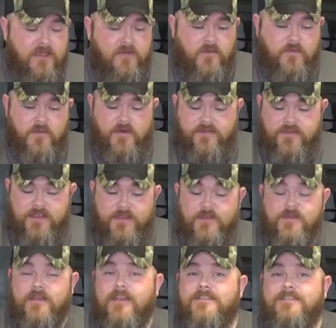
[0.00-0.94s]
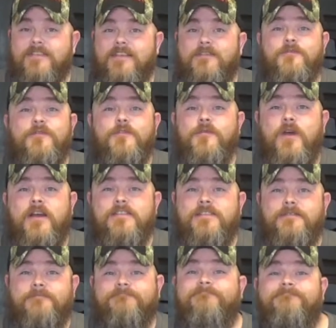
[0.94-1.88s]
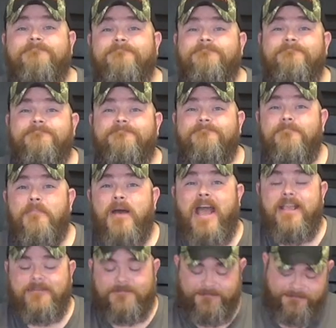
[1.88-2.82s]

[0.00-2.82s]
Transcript: We want to thank you guys again for watching. Bye.